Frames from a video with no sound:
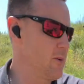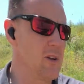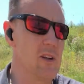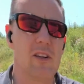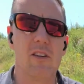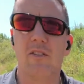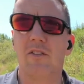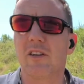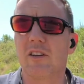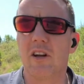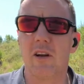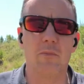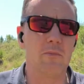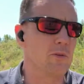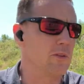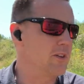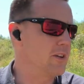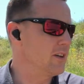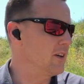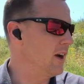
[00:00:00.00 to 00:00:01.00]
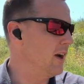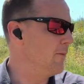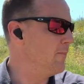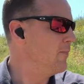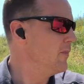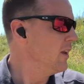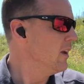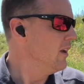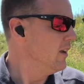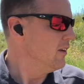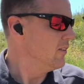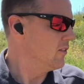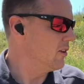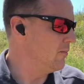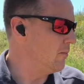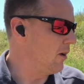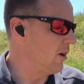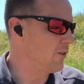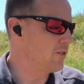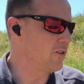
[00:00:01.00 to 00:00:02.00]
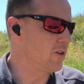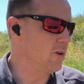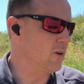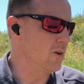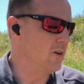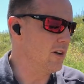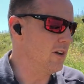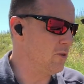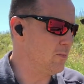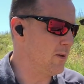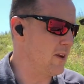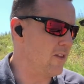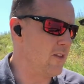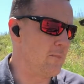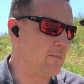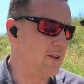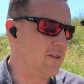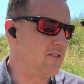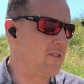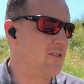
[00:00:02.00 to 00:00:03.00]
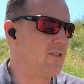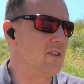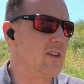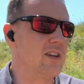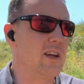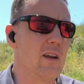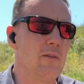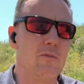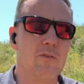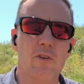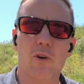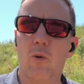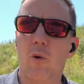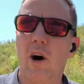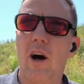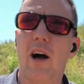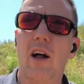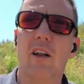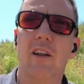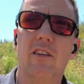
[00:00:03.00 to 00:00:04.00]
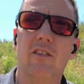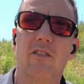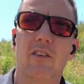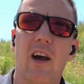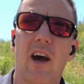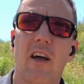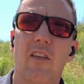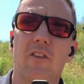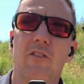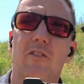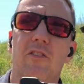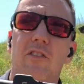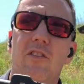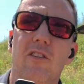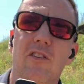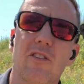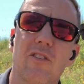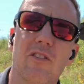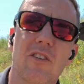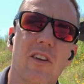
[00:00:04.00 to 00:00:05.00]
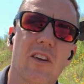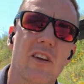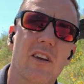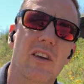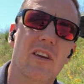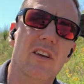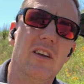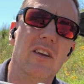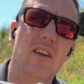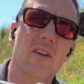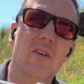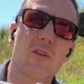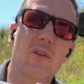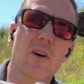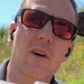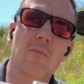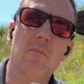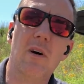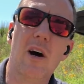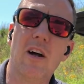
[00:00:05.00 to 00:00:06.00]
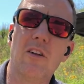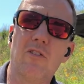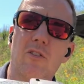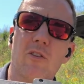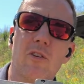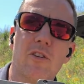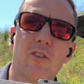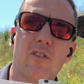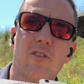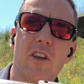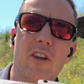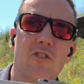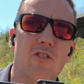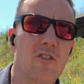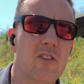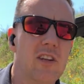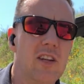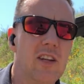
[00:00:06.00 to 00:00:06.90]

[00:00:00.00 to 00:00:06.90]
release that comes with the gun. Tim also, he's been in the PCC game for a while. He's got, this is his a modular extension